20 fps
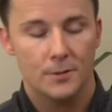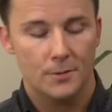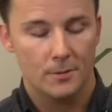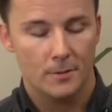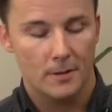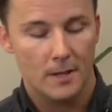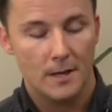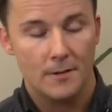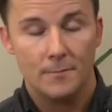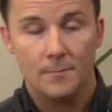your
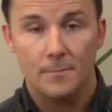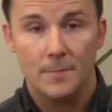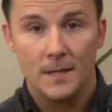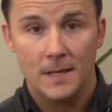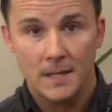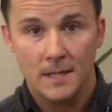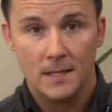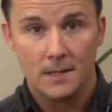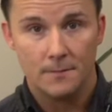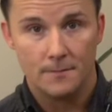left
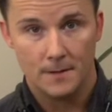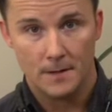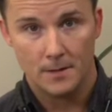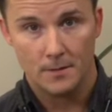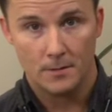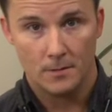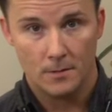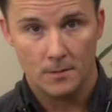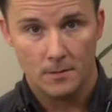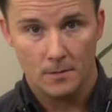pinky
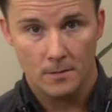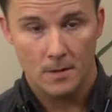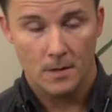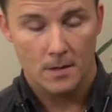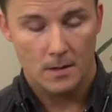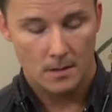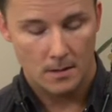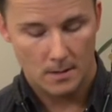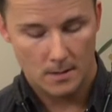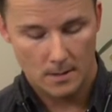finger,
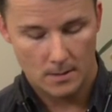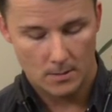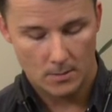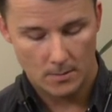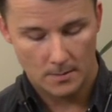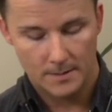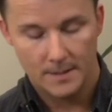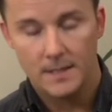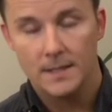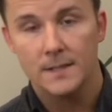
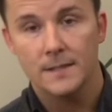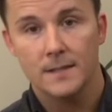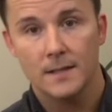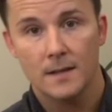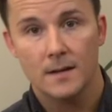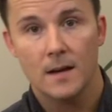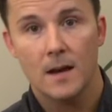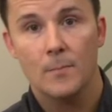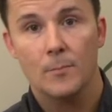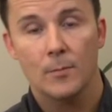all the keys that
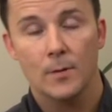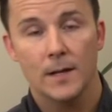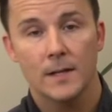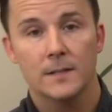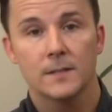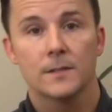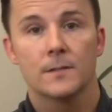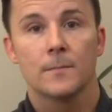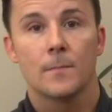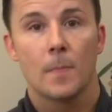it
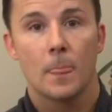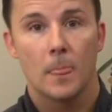operates,